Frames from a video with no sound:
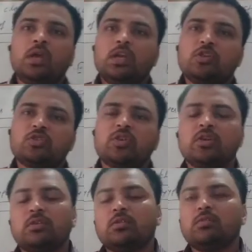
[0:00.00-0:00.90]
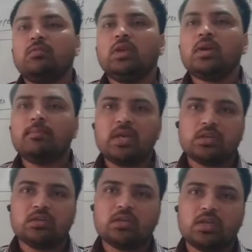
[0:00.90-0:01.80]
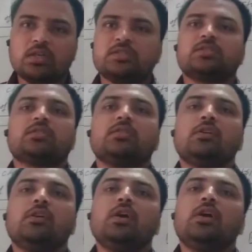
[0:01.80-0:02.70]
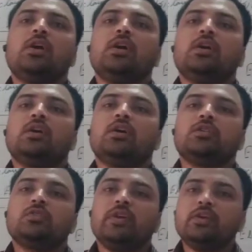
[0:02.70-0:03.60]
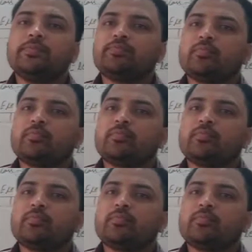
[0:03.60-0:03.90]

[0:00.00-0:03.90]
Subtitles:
Hello student, welcome back in the class. Today,